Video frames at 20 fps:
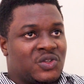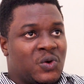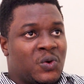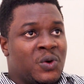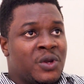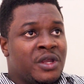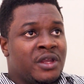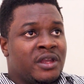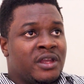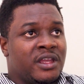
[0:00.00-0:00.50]

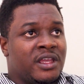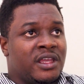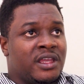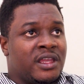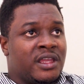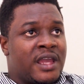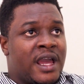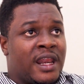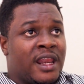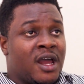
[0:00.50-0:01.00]
So
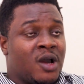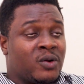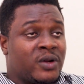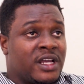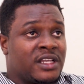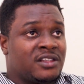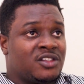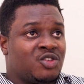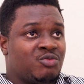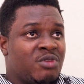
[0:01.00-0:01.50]
he allowed
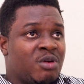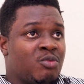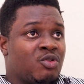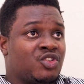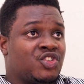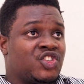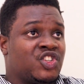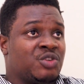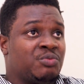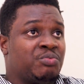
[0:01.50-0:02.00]
us to be
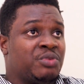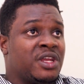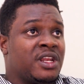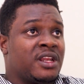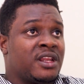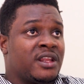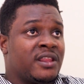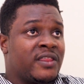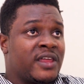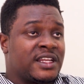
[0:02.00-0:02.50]
able to chip
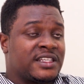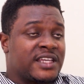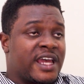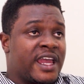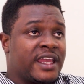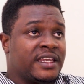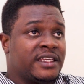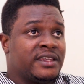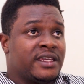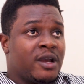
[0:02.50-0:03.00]
in that
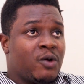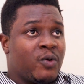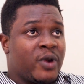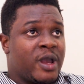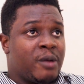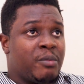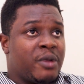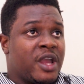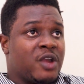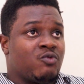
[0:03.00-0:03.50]
idea,
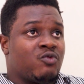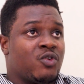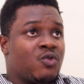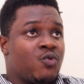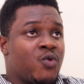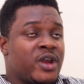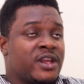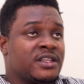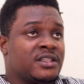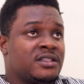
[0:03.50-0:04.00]
whereby
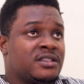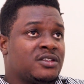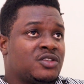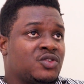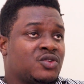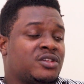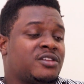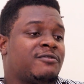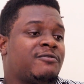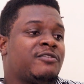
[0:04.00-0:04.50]
we went
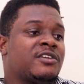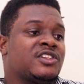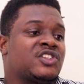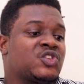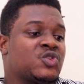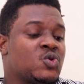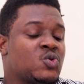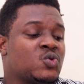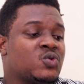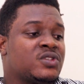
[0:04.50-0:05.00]
to different
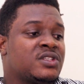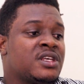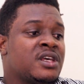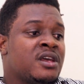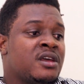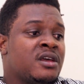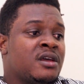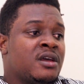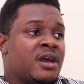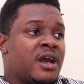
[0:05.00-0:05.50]

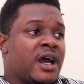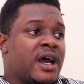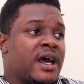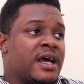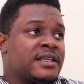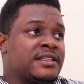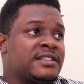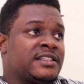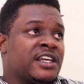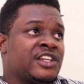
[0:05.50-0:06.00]
schools,
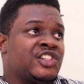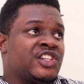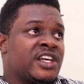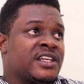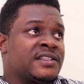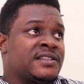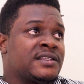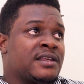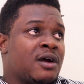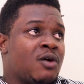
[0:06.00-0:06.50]
such
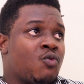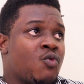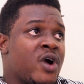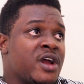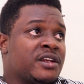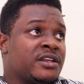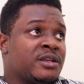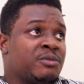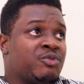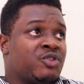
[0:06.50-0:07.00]
as
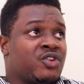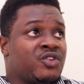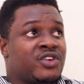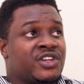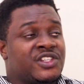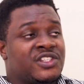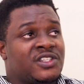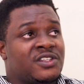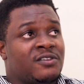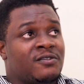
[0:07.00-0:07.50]
Wandi
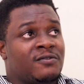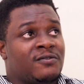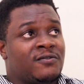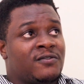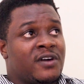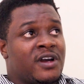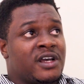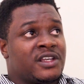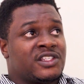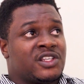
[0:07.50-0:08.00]

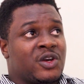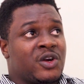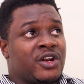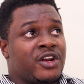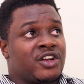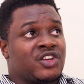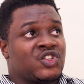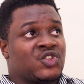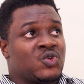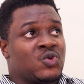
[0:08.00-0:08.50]
Progressive
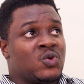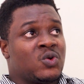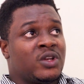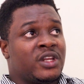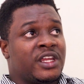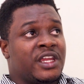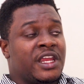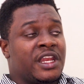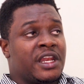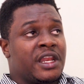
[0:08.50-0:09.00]
Secondary
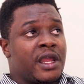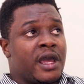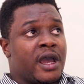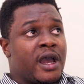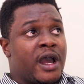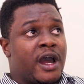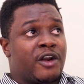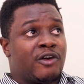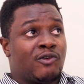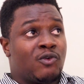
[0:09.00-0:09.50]
School in
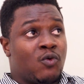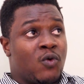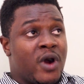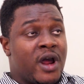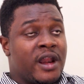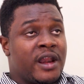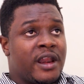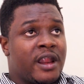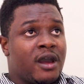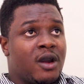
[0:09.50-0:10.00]

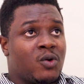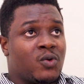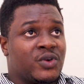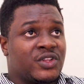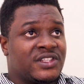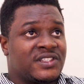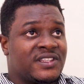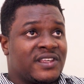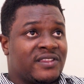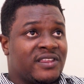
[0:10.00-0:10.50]
Arua. Now
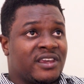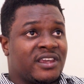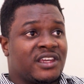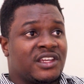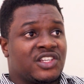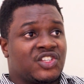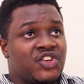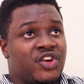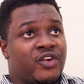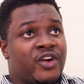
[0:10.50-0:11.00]
it's, I
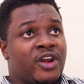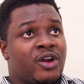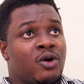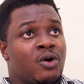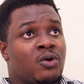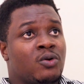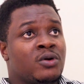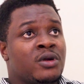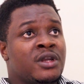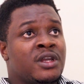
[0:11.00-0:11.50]
think, in
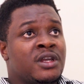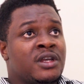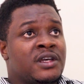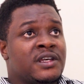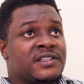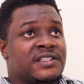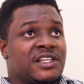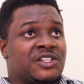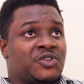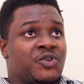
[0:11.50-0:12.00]
Terego,
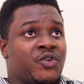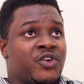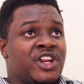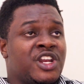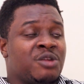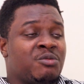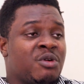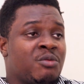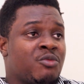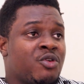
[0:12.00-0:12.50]

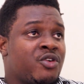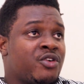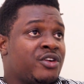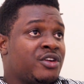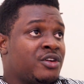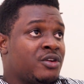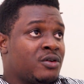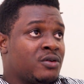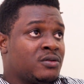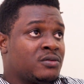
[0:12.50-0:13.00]
Satorini
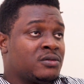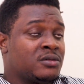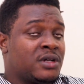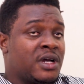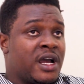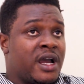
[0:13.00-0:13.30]
Memorial.